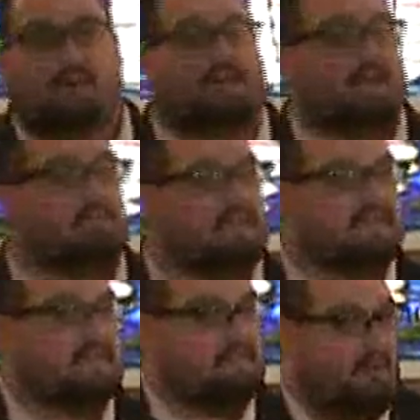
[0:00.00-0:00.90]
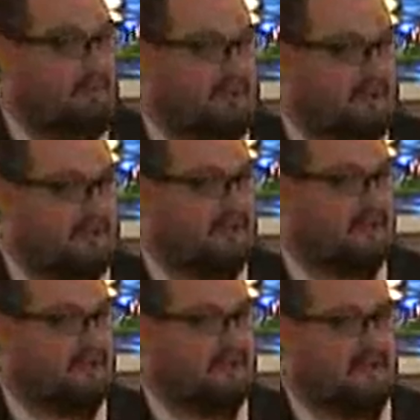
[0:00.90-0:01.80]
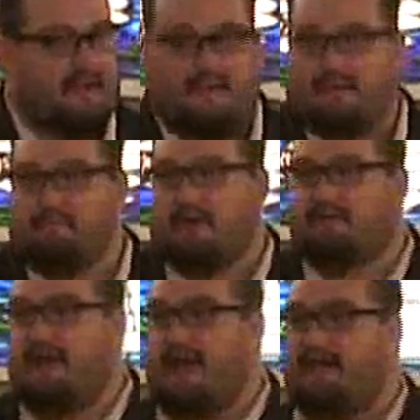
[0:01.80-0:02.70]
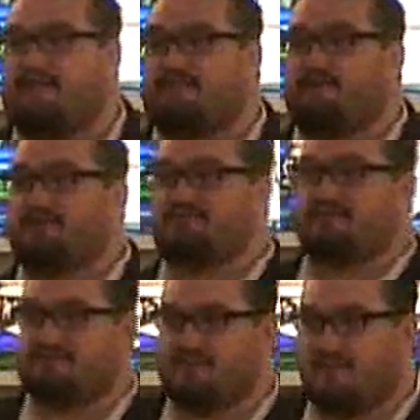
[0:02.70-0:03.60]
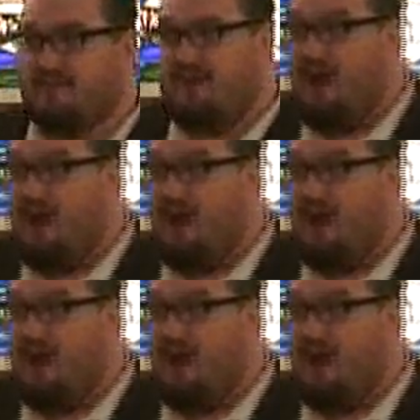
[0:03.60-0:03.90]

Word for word: But they missed the point. They might have had the verses